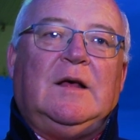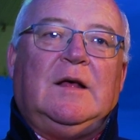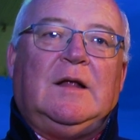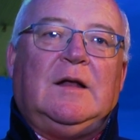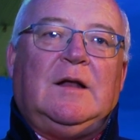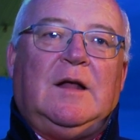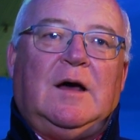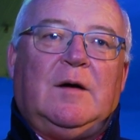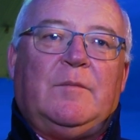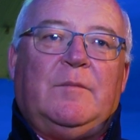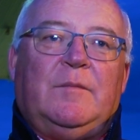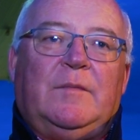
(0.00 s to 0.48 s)

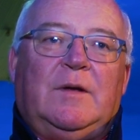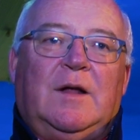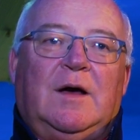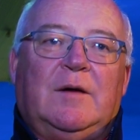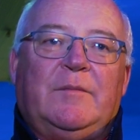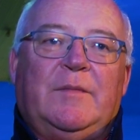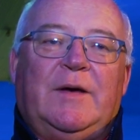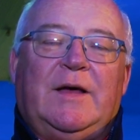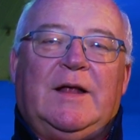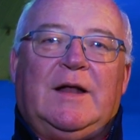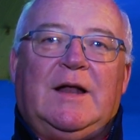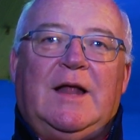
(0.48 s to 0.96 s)
long,
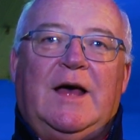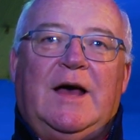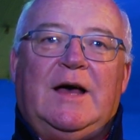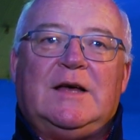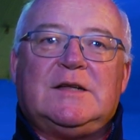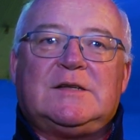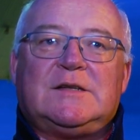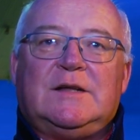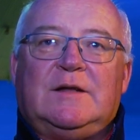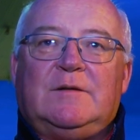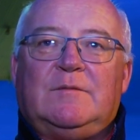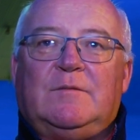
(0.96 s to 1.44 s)
long may it
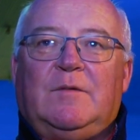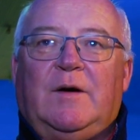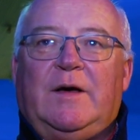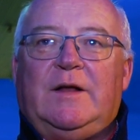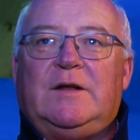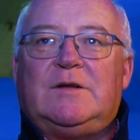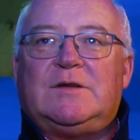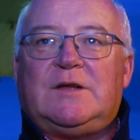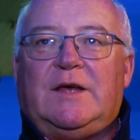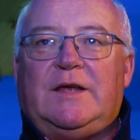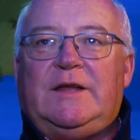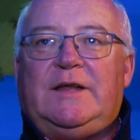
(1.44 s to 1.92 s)
last. And while
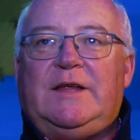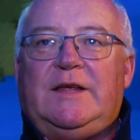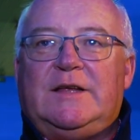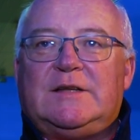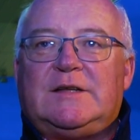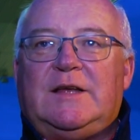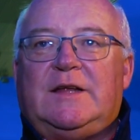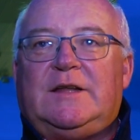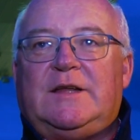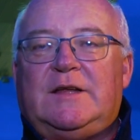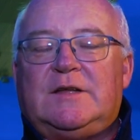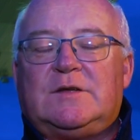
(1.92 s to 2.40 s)
there's ideas
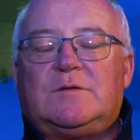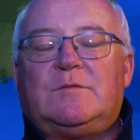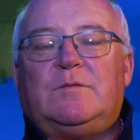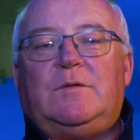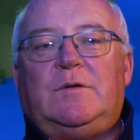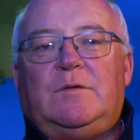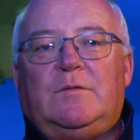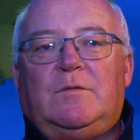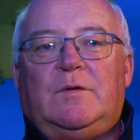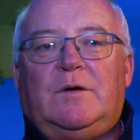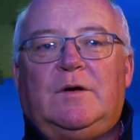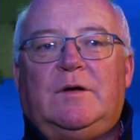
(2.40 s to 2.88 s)
like this,
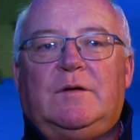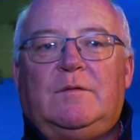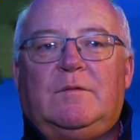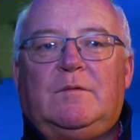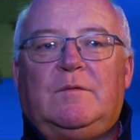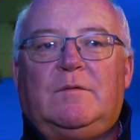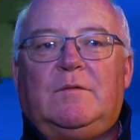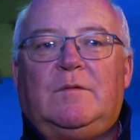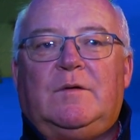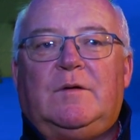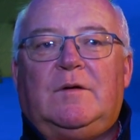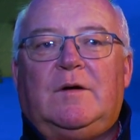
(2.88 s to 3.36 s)
we're, we're,
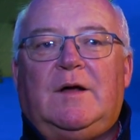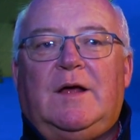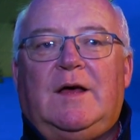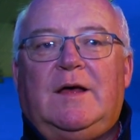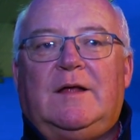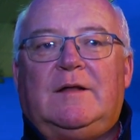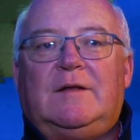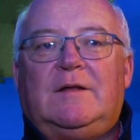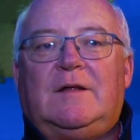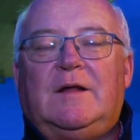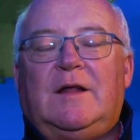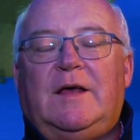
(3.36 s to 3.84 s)
we're
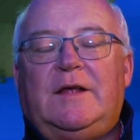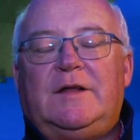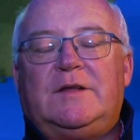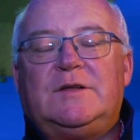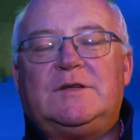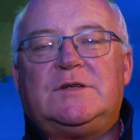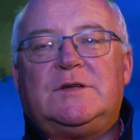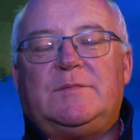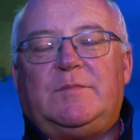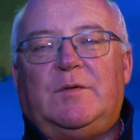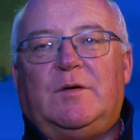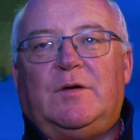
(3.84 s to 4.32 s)
uh, delighted to
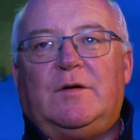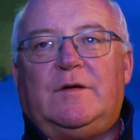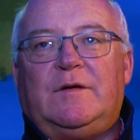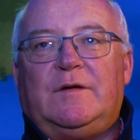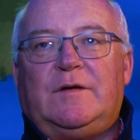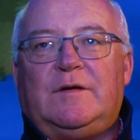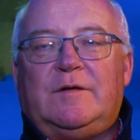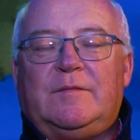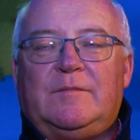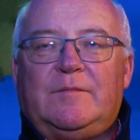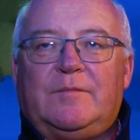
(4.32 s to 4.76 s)
support it.